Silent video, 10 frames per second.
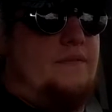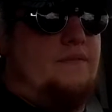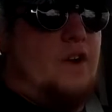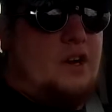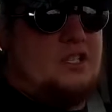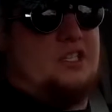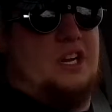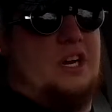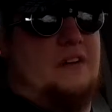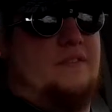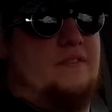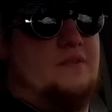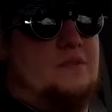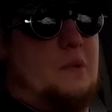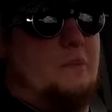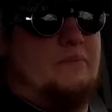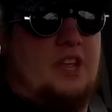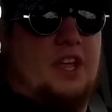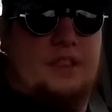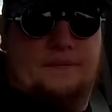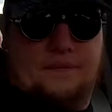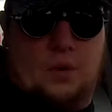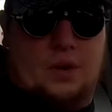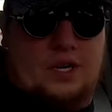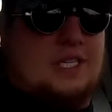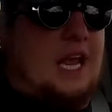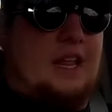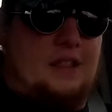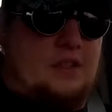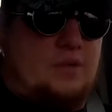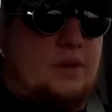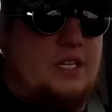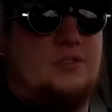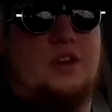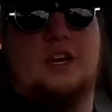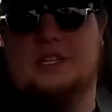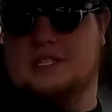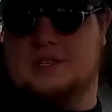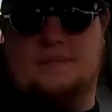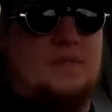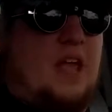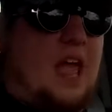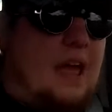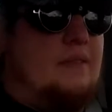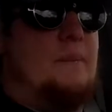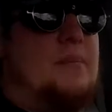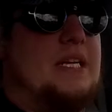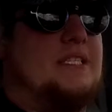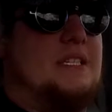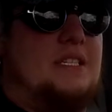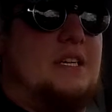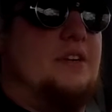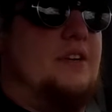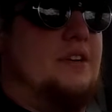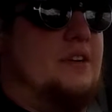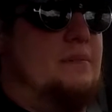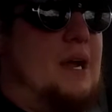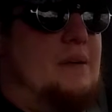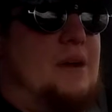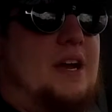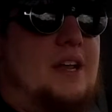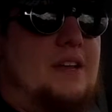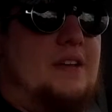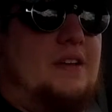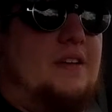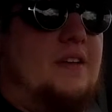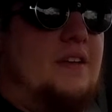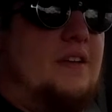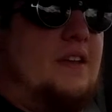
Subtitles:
First off, the Fords out of the 3 trucks have the best interior in my mind. You